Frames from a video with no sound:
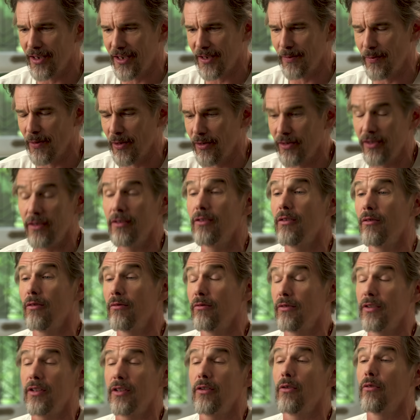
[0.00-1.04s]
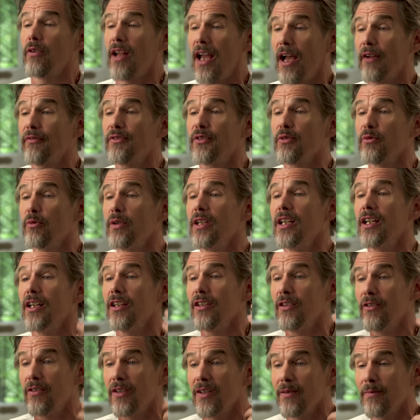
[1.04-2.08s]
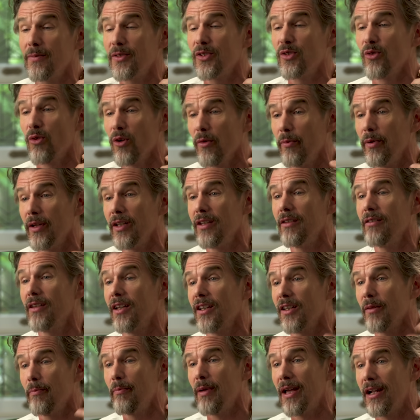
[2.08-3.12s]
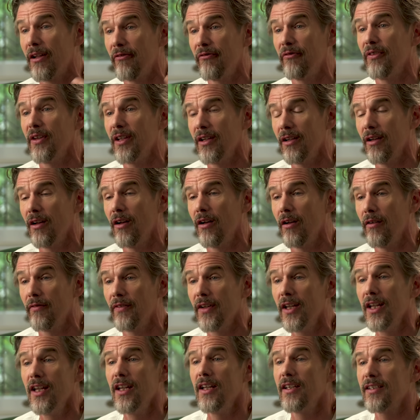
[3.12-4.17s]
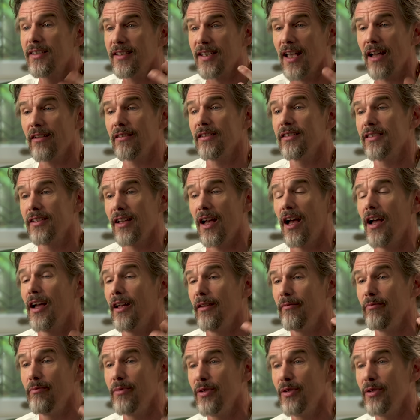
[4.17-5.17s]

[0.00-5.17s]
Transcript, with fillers: experience, you don't you don't have to read it, you can absorb it and you get the benefit of sound design,